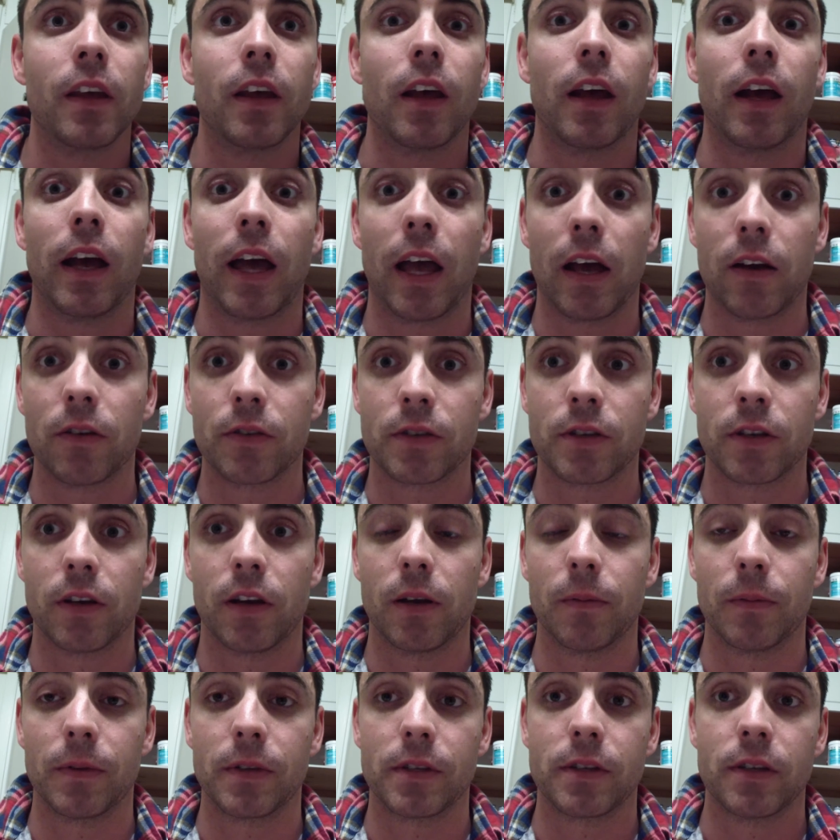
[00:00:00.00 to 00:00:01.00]

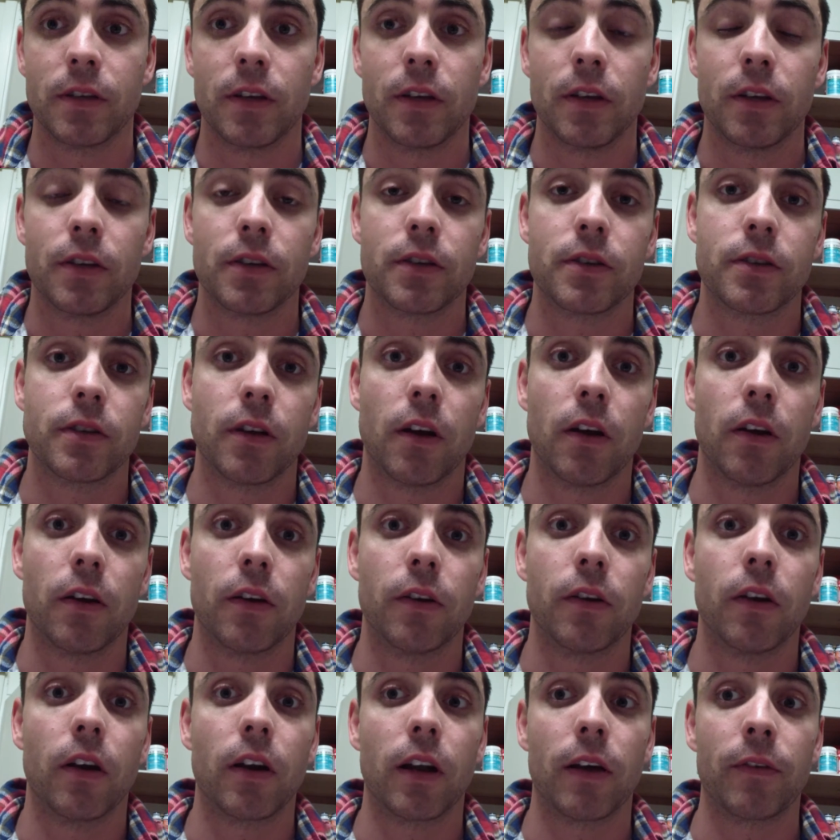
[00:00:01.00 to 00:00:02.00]
Alzheimer's.
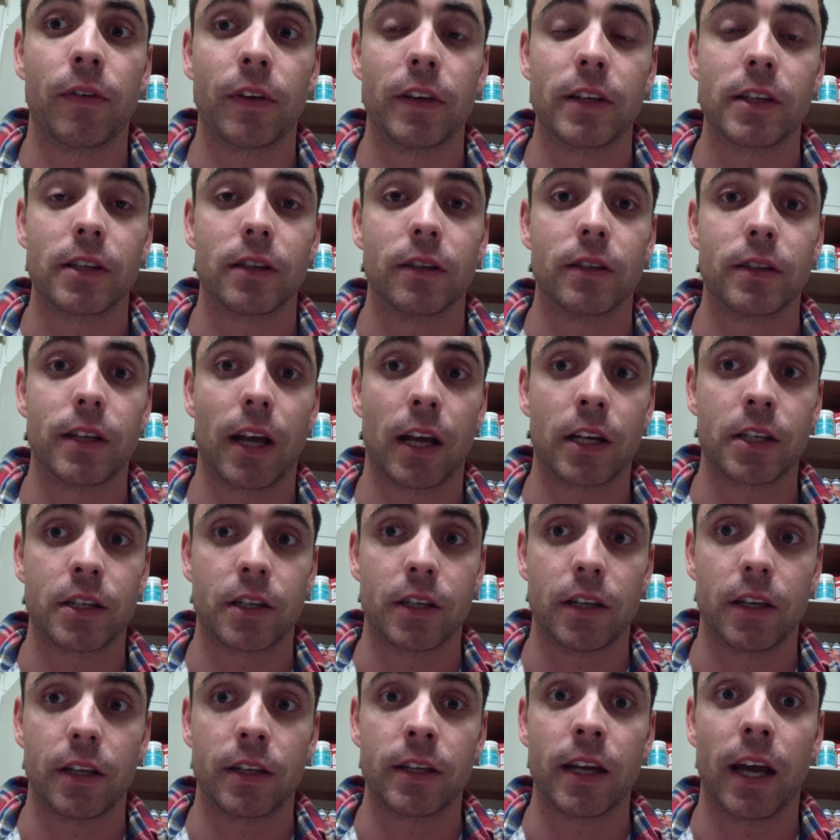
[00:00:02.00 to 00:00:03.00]
So not enough insulin's
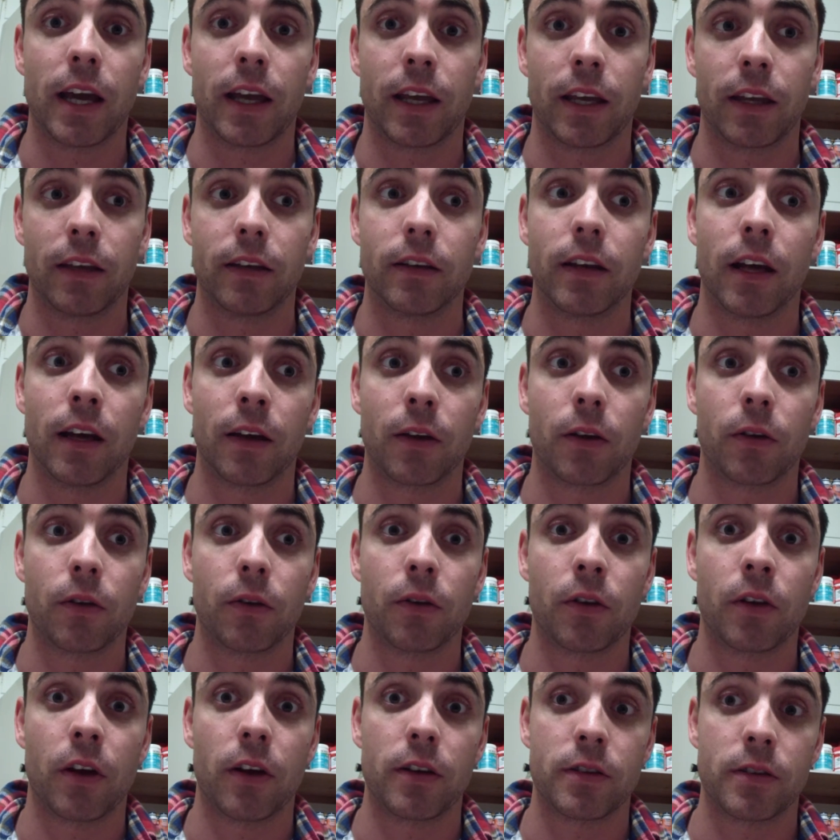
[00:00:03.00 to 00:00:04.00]
actually taking
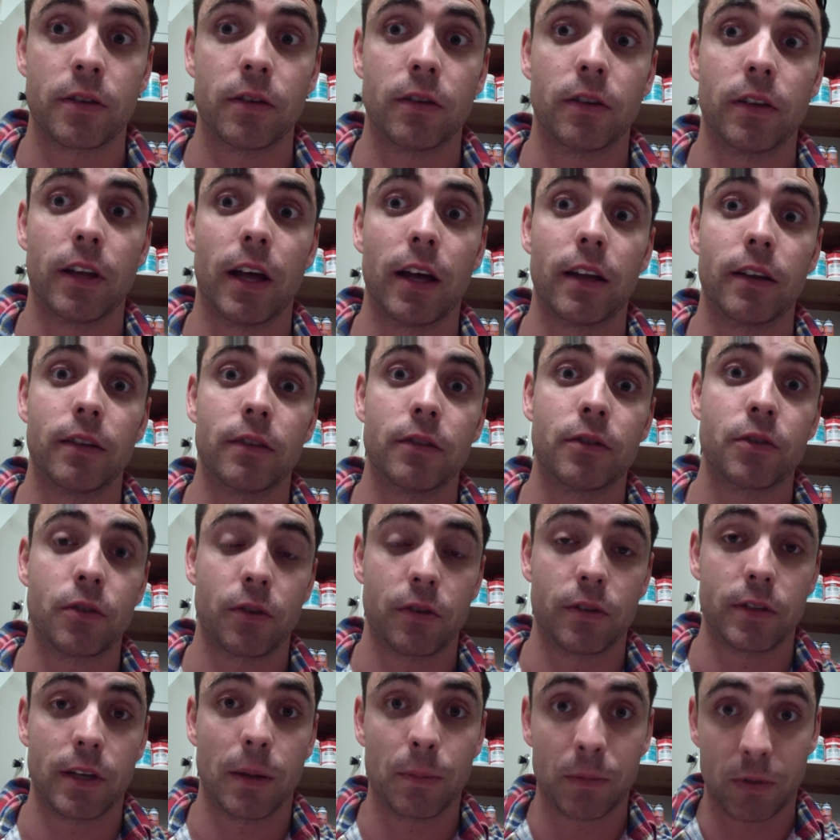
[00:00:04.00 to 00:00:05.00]
glucose and all that
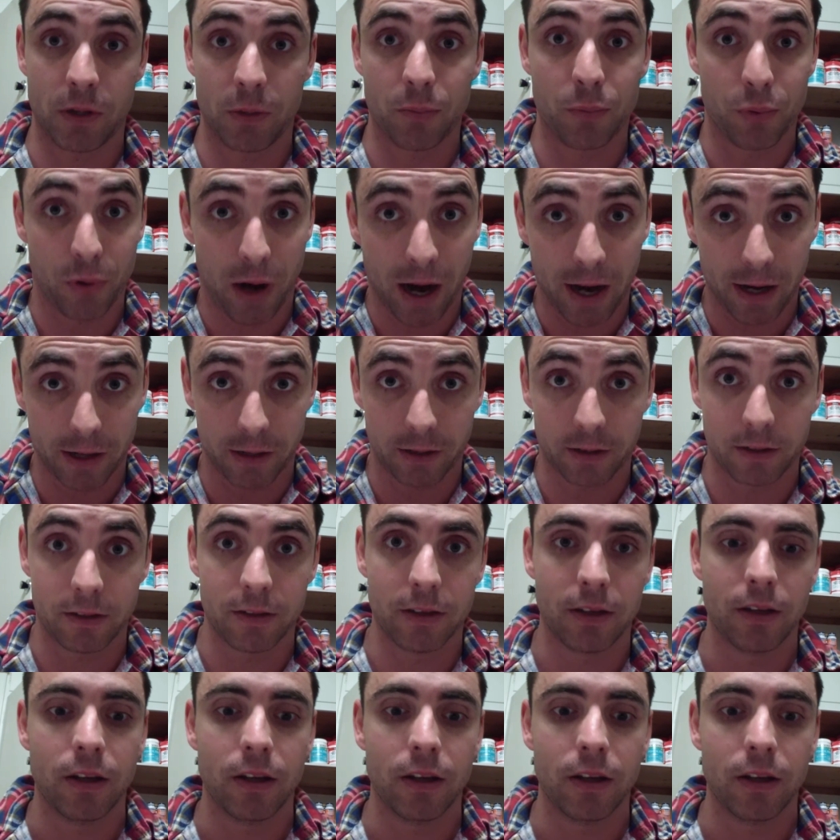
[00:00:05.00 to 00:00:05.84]
sugars up to the brain.